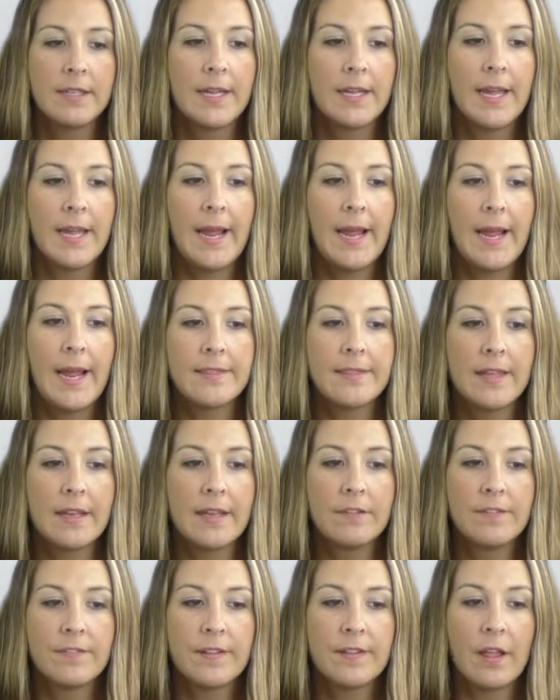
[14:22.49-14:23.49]
and then
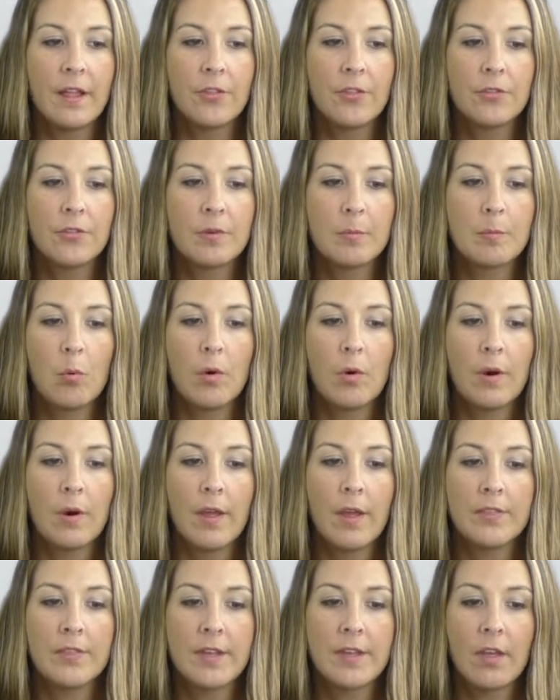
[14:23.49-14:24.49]
fill out the report
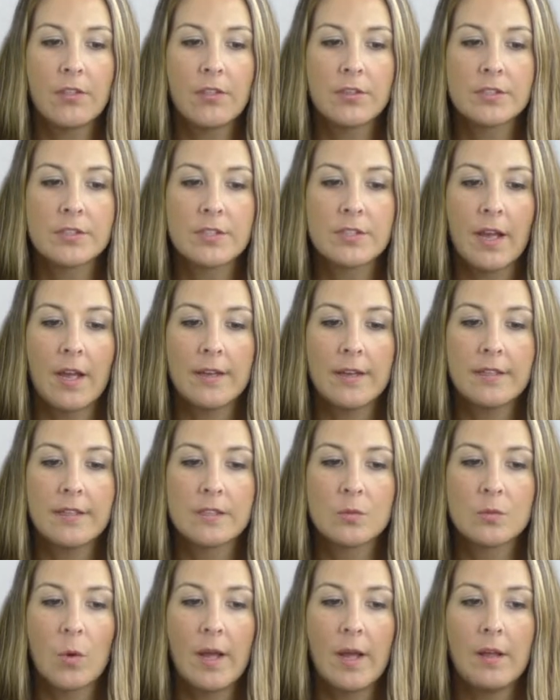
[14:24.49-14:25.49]
on the other side as
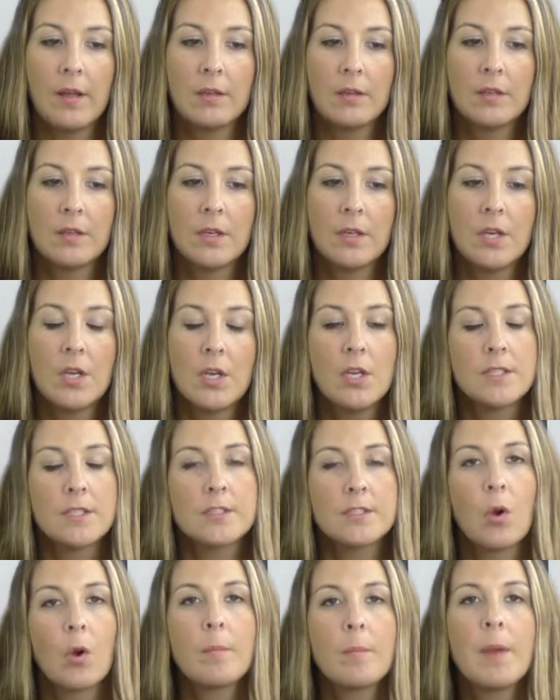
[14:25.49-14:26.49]
well.
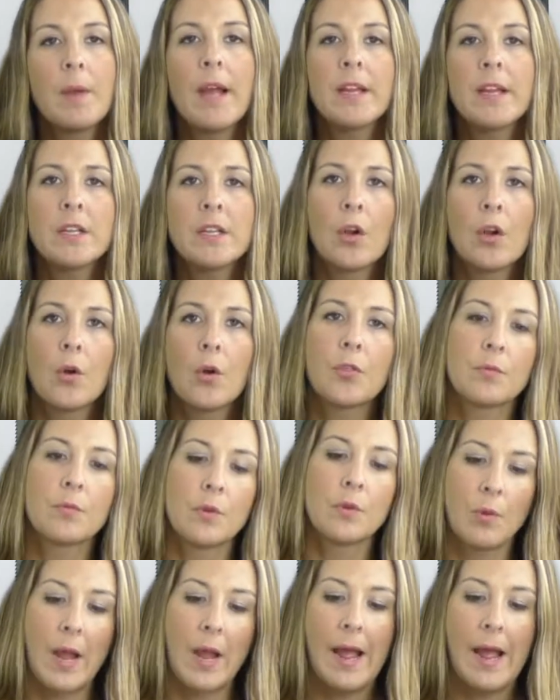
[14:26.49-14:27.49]
So I'm not going to go
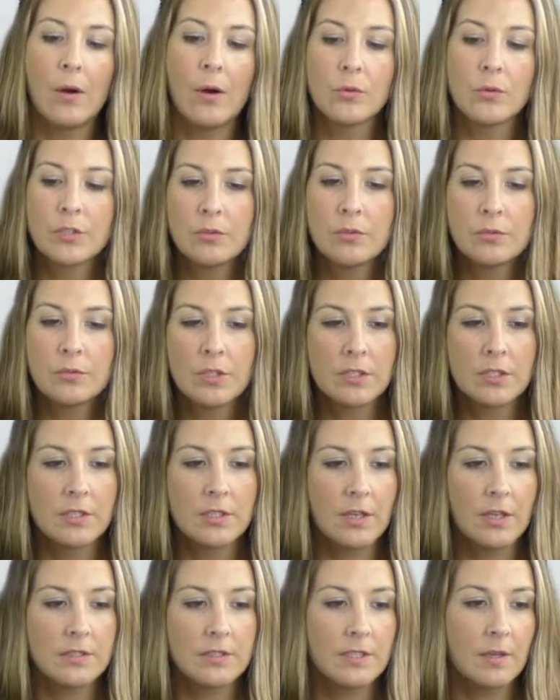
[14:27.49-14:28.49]
through how to
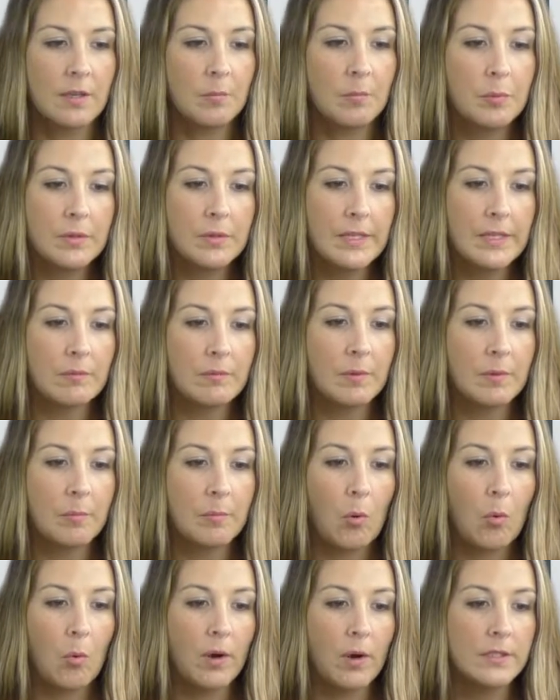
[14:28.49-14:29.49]
conduct a complete
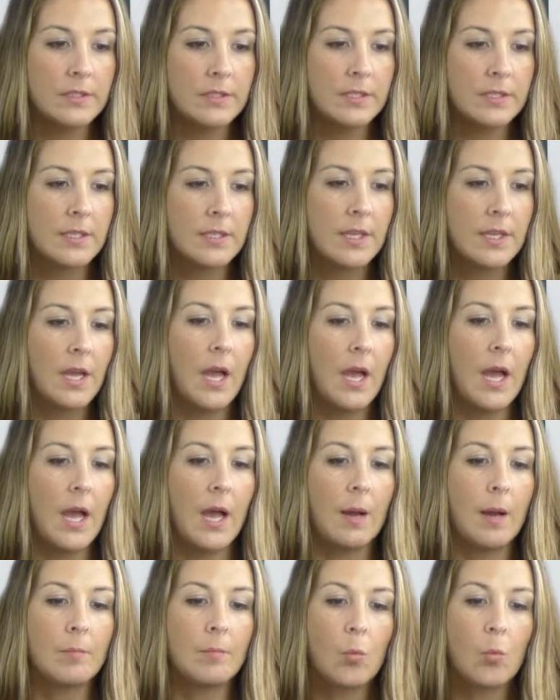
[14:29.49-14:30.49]
report.
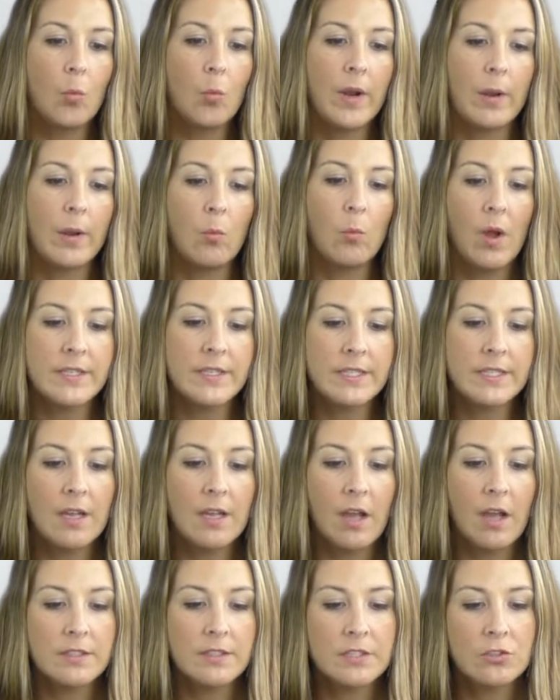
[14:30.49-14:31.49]
What I want to
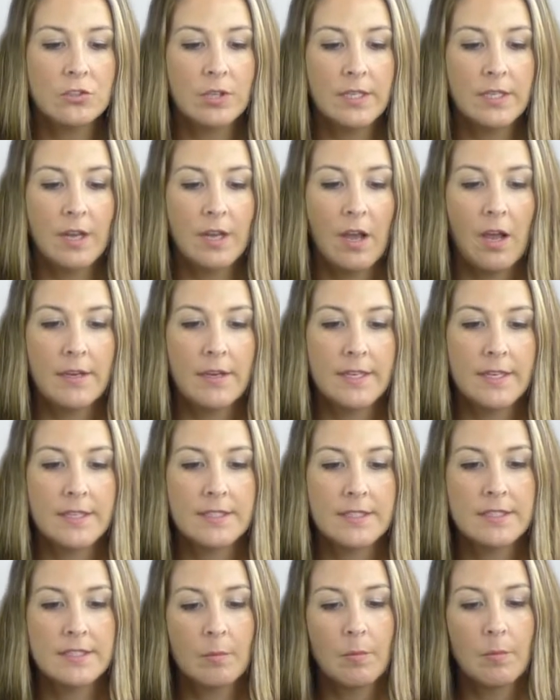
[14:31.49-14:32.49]
concentrate on is
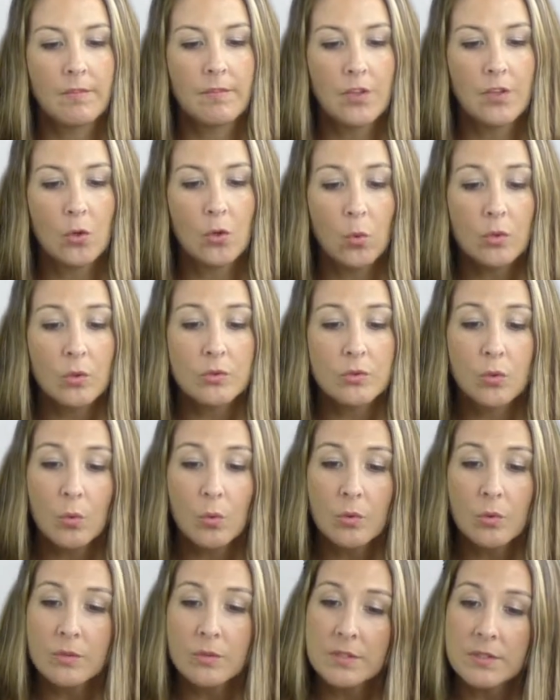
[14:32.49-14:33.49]
some of the cool
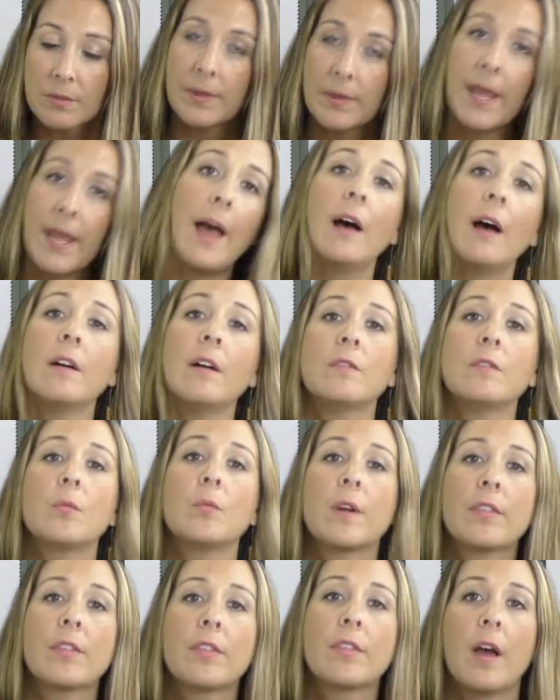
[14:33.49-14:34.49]
tools that we have
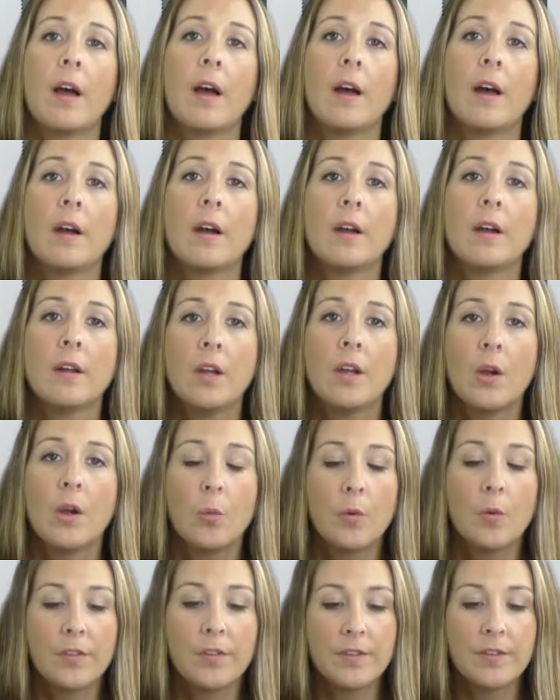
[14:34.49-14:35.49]
with
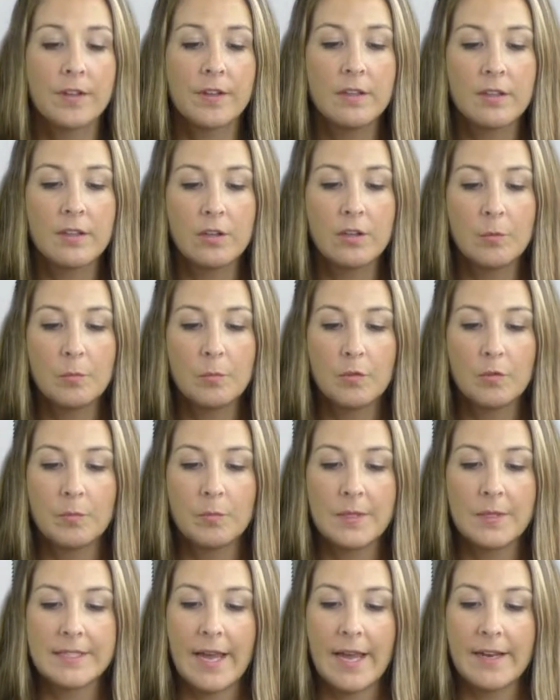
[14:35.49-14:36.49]
the clinical
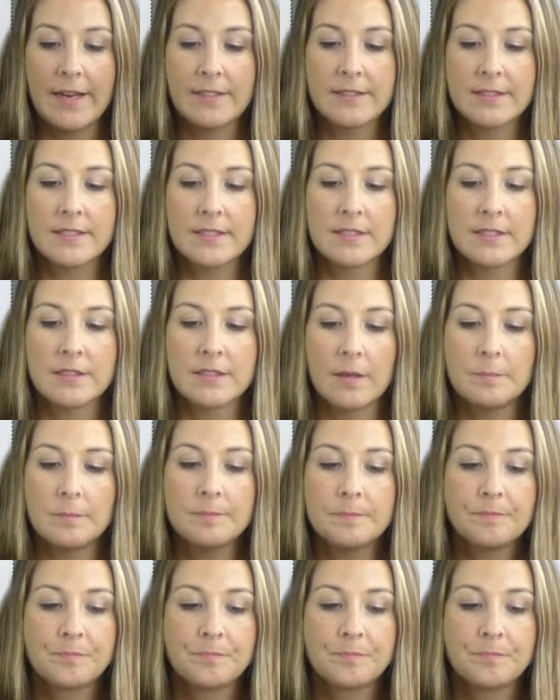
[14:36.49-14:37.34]
movement data system.